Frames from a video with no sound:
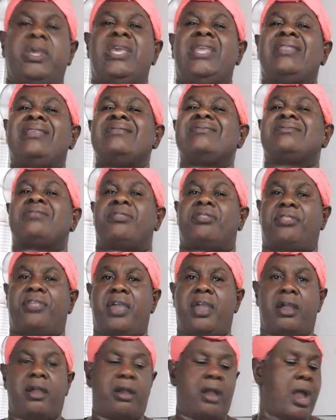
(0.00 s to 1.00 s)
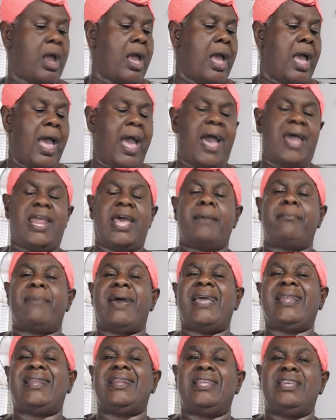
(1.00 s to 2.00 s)
It is there. And I
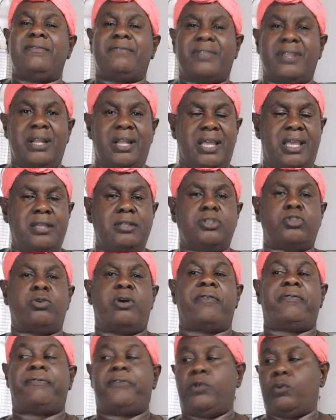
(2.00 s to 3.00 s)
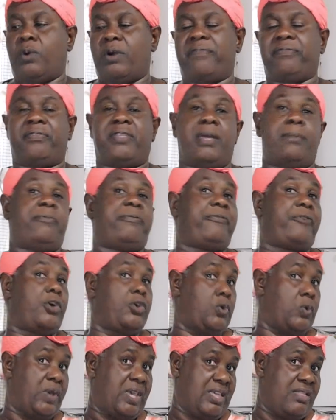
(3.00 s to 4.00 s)
might leave the link to a few of them for
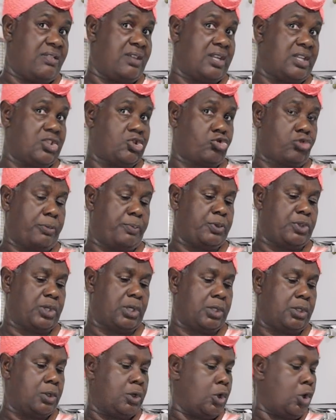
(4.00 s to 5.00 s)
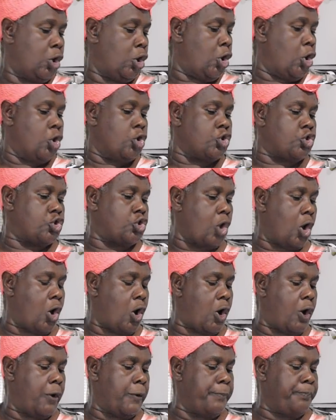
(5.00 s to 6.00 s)
you in the description.
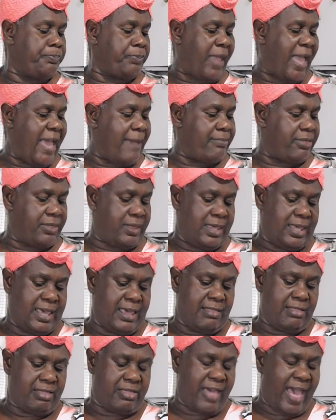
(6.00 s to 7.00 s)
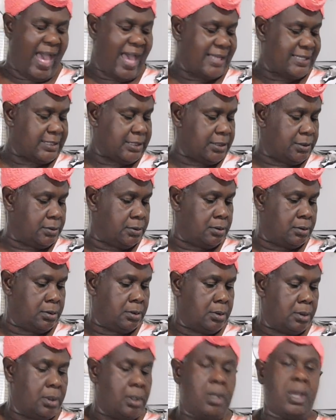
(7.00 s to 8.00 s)
So I'm thinking that
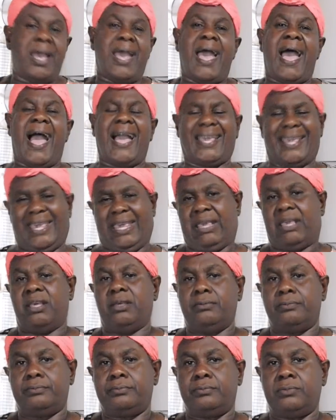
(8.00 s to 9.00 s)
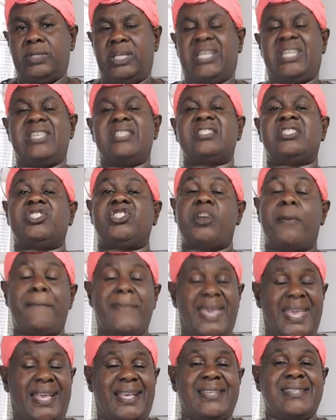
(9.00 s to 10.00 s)
haki, it is
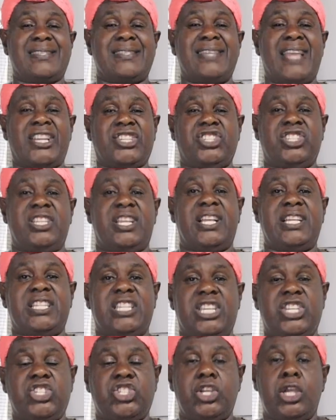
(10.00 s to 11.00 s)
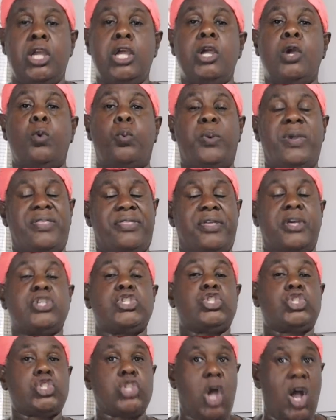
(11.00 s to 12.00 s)
Jamaica's national dish with
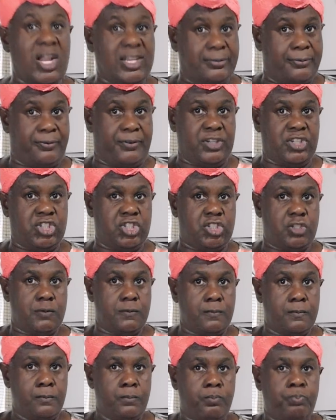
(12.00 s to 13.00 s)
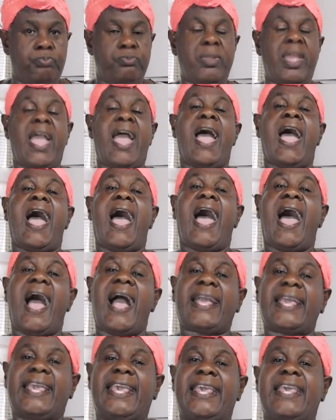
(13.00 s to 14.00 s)
saltfish.
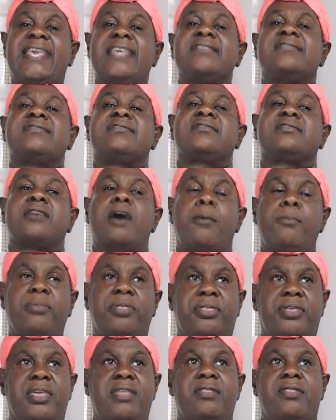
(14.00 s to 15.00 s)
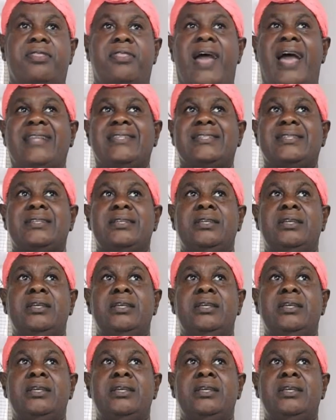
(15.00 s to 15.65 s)
Haki is something that